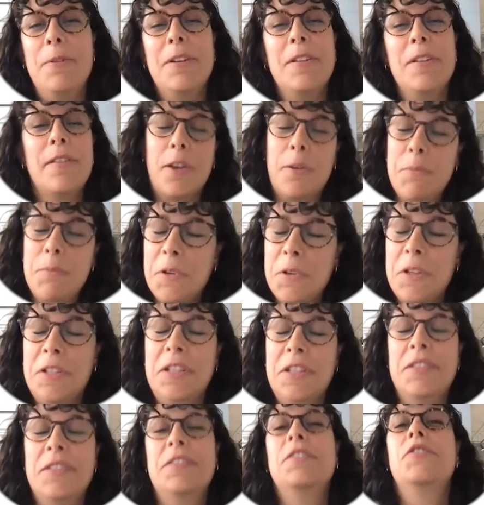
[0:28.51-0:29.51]
been in the
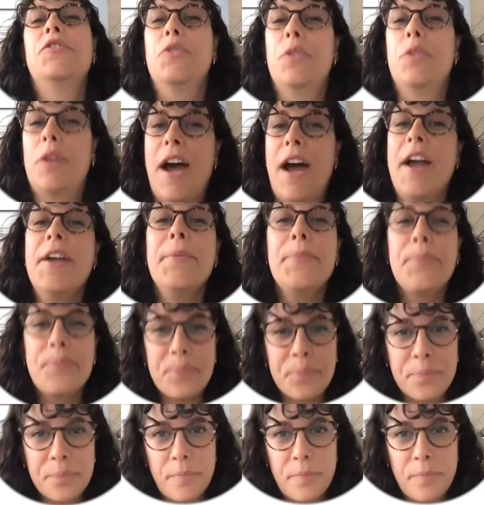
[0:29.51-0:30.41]
community since July.